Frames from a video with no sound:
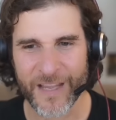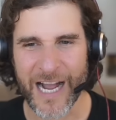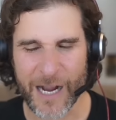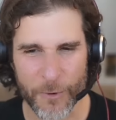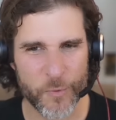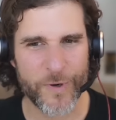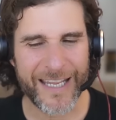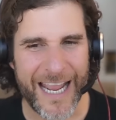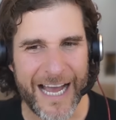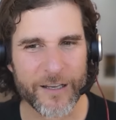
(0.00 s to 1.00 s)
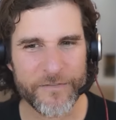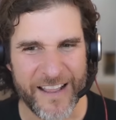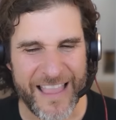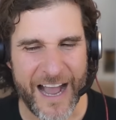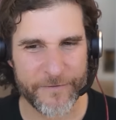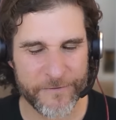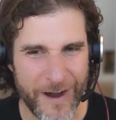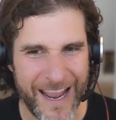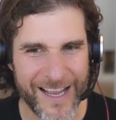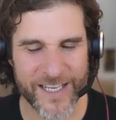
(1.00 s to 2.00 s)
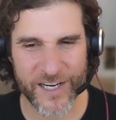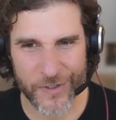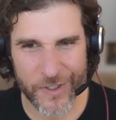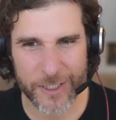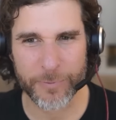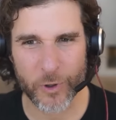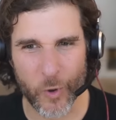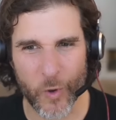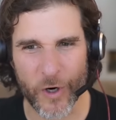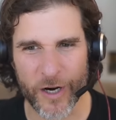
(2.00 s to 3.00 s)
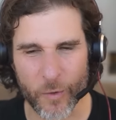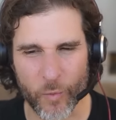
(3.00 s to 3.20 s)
I would really elevate that phrase and explore